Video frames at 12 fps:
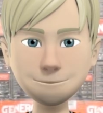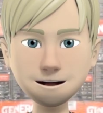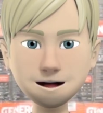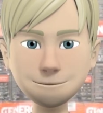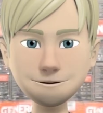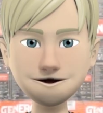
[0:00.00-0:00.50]

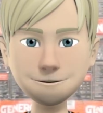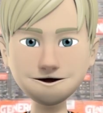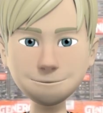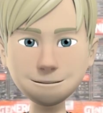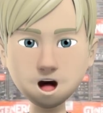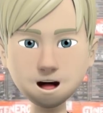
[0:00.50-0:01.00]
to selling
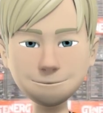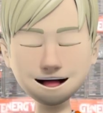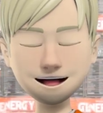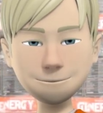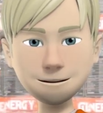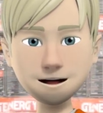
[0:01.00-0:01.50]
our
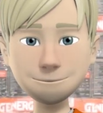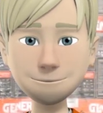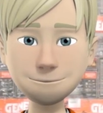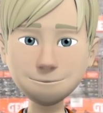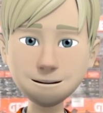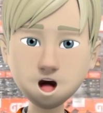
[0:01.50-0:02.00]
products.
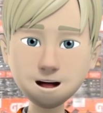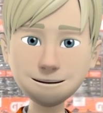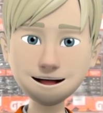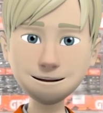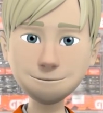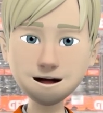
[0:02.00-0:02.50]
Thank
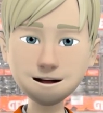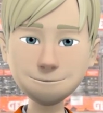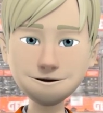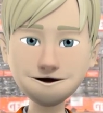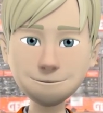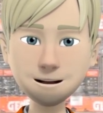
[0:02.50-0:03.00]
you
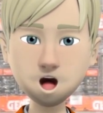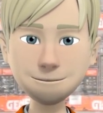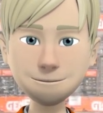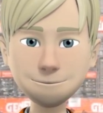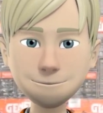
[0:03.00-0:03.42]
very much.